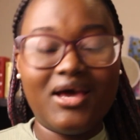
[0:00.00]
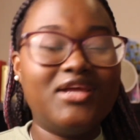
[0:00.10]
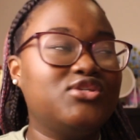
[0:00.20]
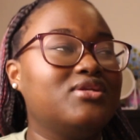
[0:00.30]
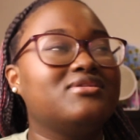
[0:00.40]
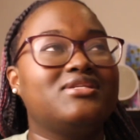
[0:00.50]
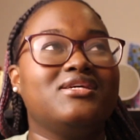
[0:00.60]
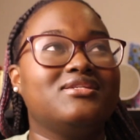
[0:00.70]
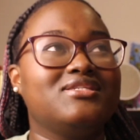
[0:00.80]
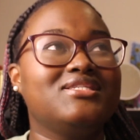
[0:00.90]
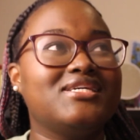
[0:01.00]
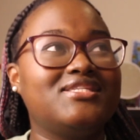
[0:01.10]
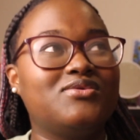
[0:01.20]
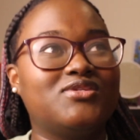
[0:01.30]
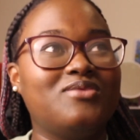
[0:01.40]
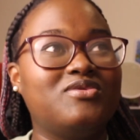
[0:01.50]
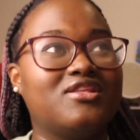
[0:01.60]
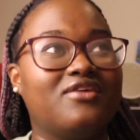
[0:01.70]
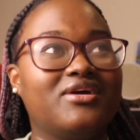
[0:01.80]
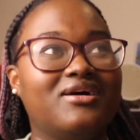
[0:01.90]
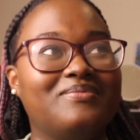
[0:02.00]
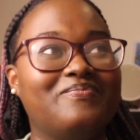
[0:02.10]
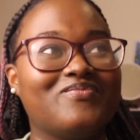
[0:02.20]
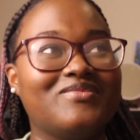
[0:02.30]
didn't I say it was going to be South Africa?